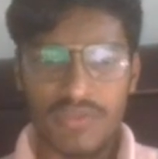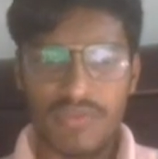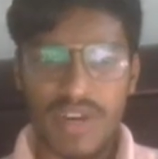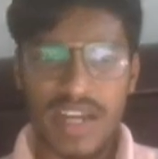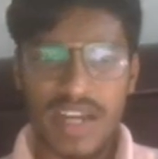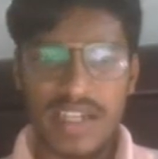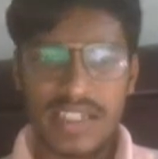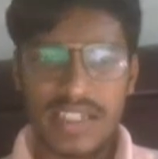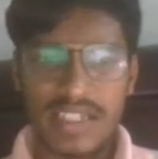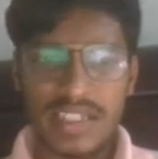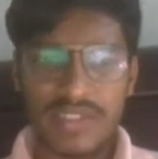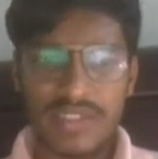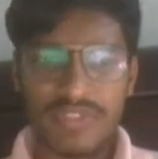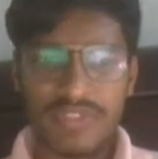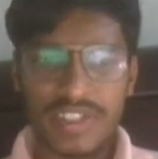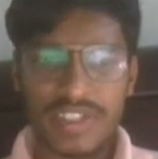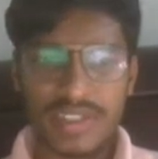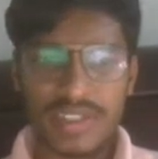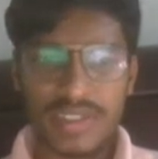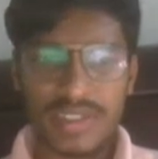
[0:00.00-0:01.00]
while dealing
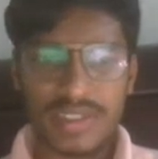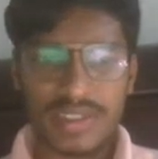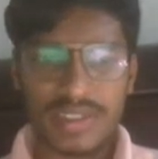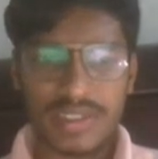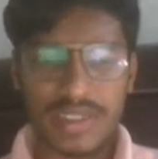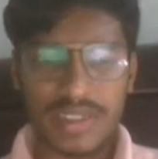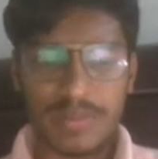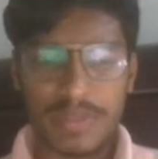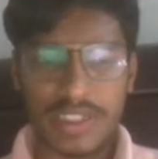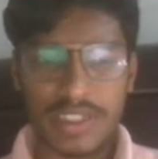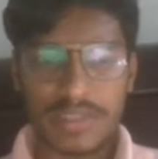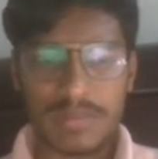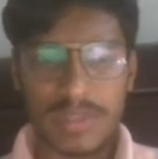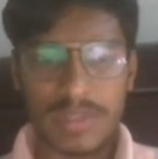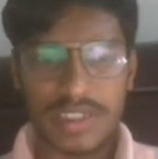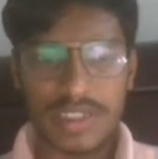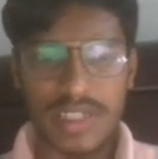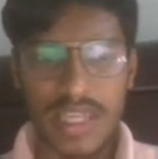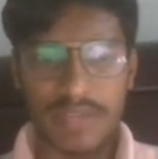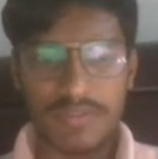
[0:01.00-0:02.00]
with C++
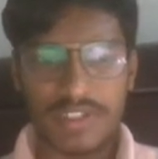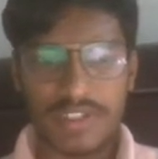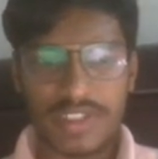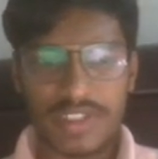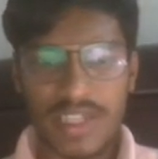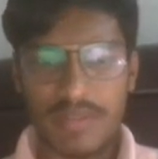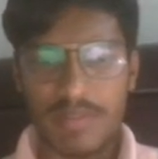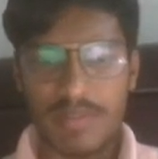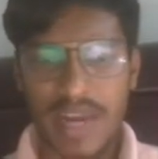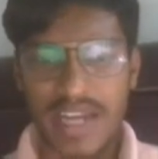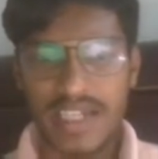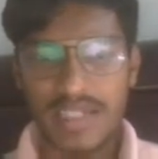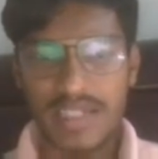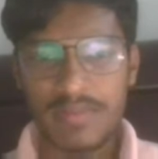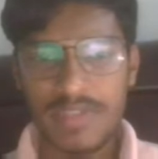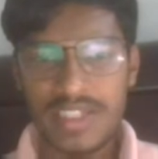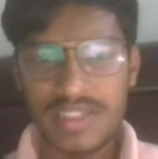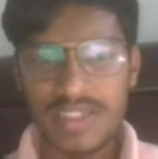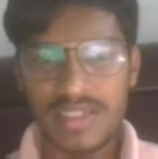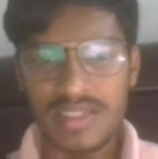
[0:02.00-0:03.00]
language, there
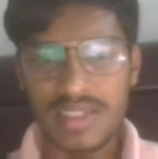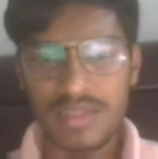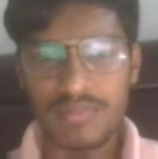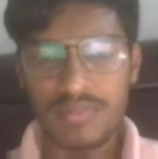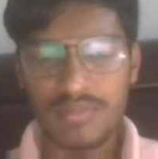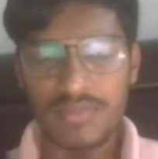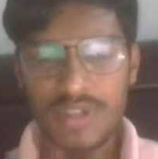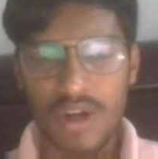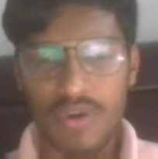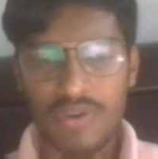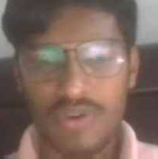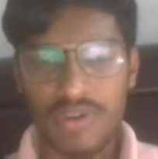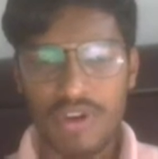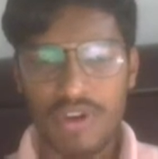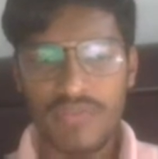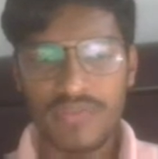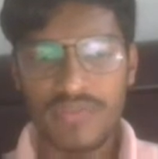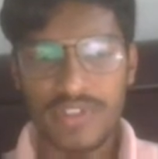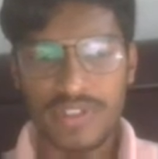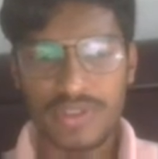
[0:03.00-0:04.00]
might be some round
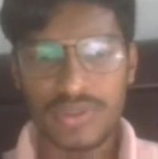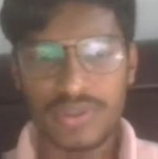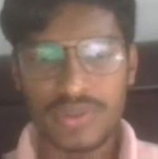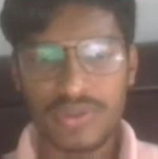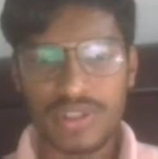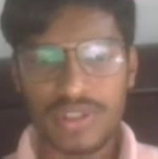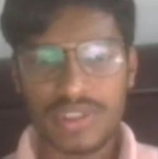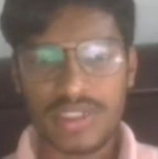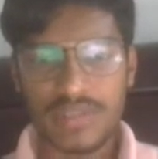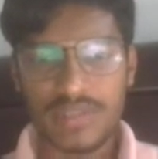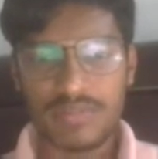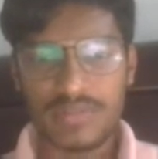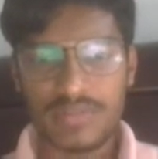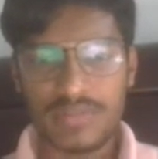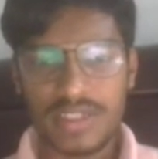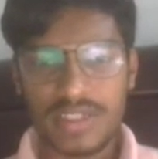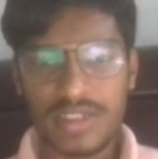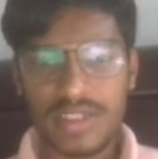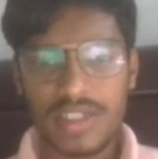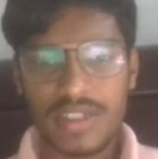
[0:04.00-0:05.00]
off issue or
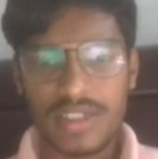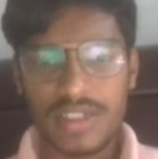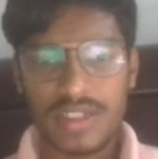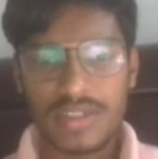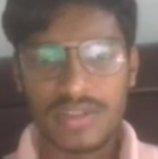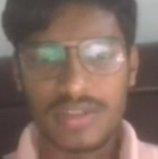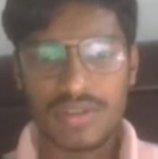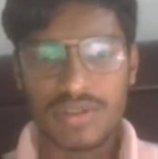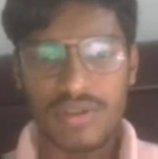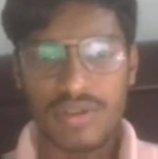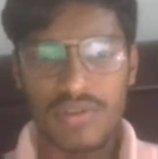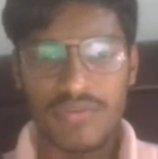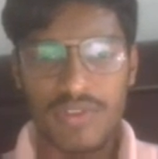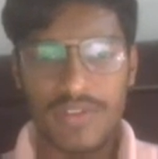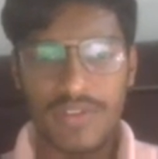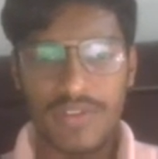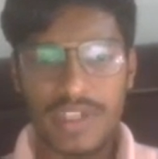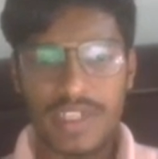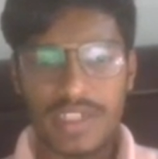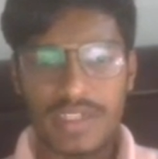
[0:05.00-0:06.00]
something. So
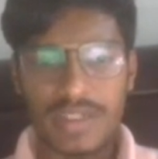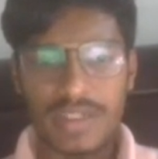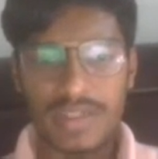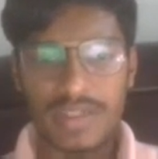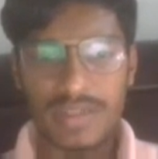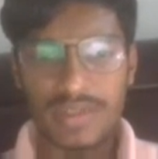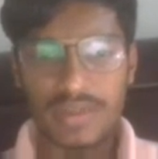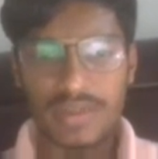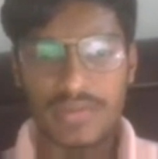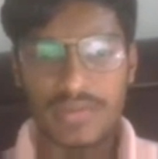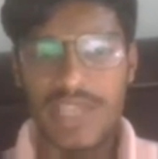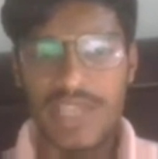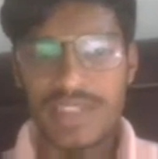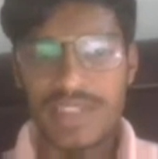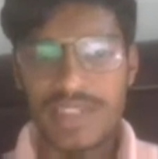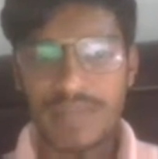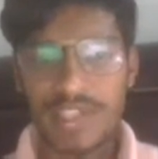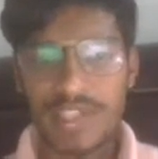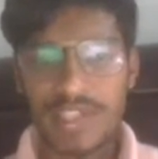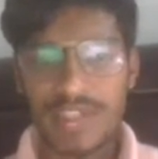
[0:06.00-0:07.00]
we will do by
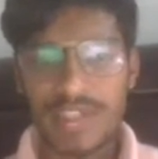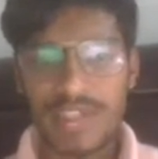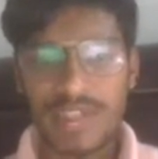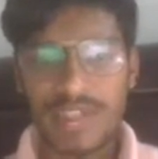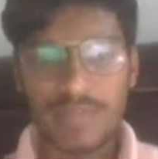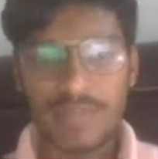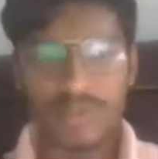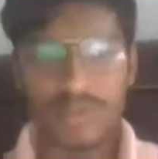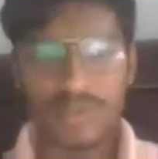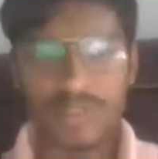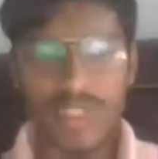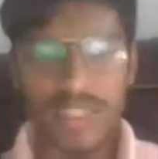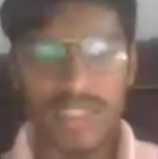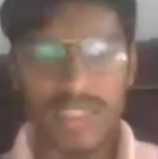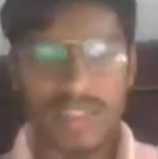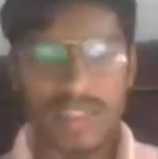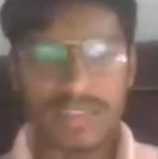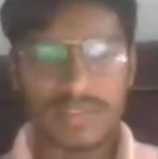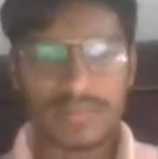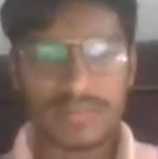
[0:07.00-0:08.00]
some another approach,
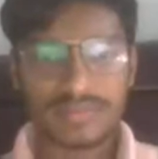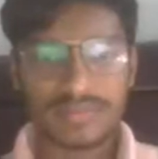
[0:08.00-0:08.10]
like